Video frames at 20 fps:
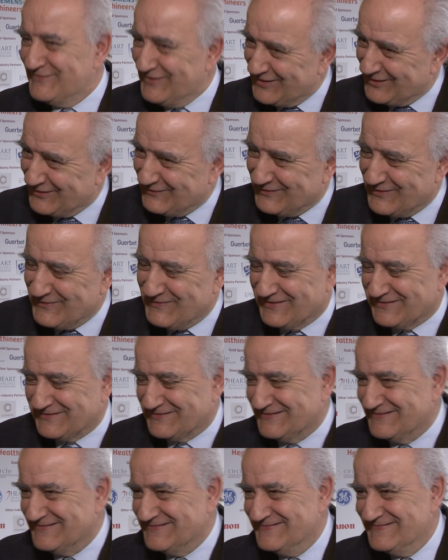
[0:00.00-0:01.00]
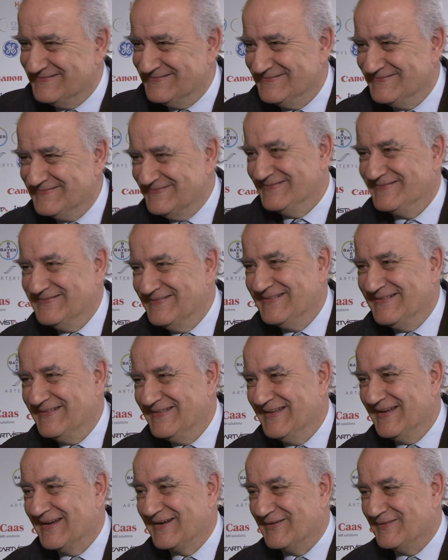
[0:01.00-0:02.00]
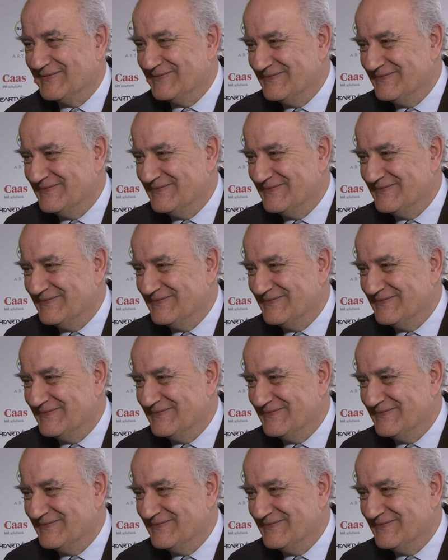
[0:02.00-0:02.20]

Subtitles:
Thank you very much. Thank you.